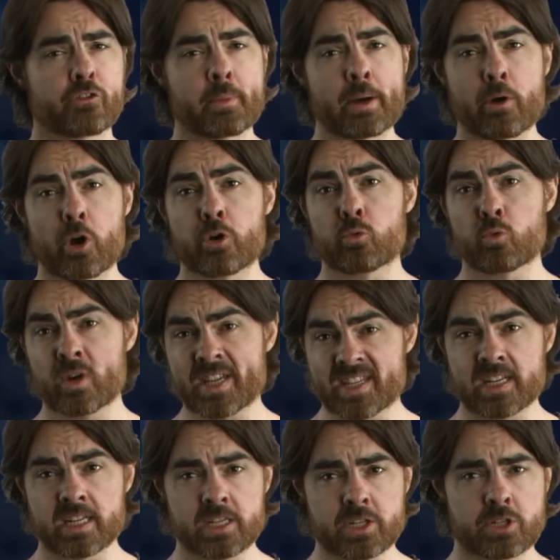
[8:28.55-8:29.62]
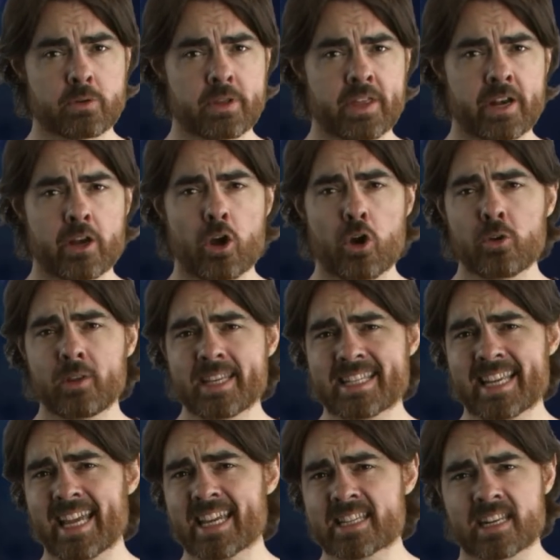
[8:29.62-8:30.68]
from our own recent history that it only
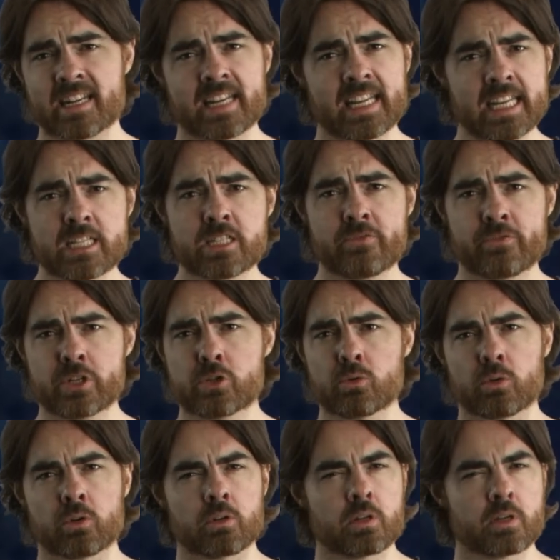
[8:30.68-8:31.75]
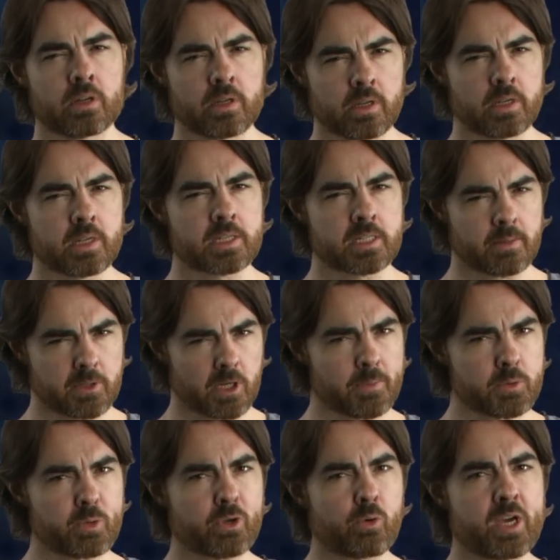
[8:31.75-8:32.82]
takes an individual,
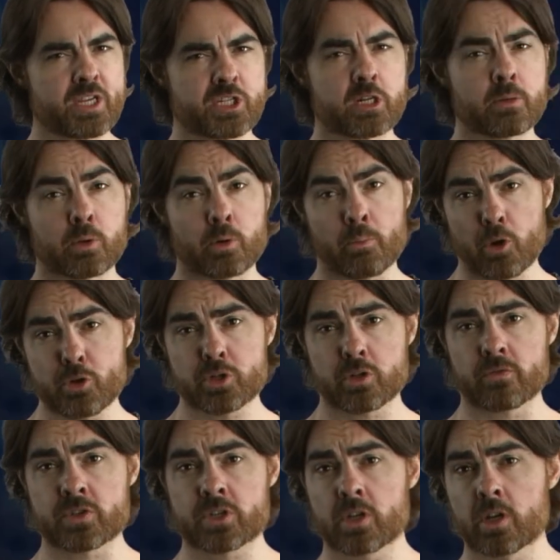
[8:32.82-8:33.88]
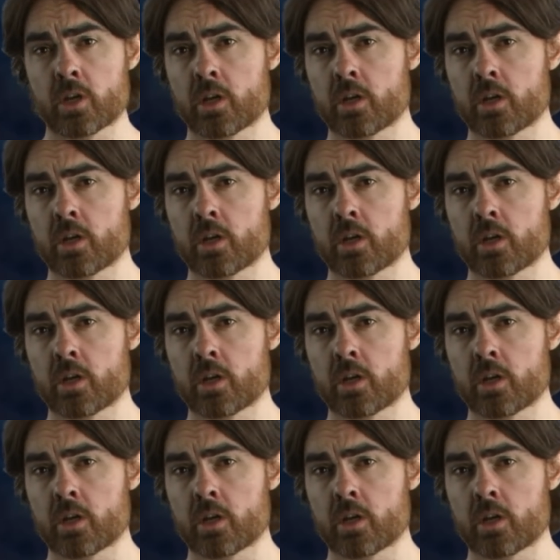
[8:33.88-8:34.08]
sometimes with questionable motives,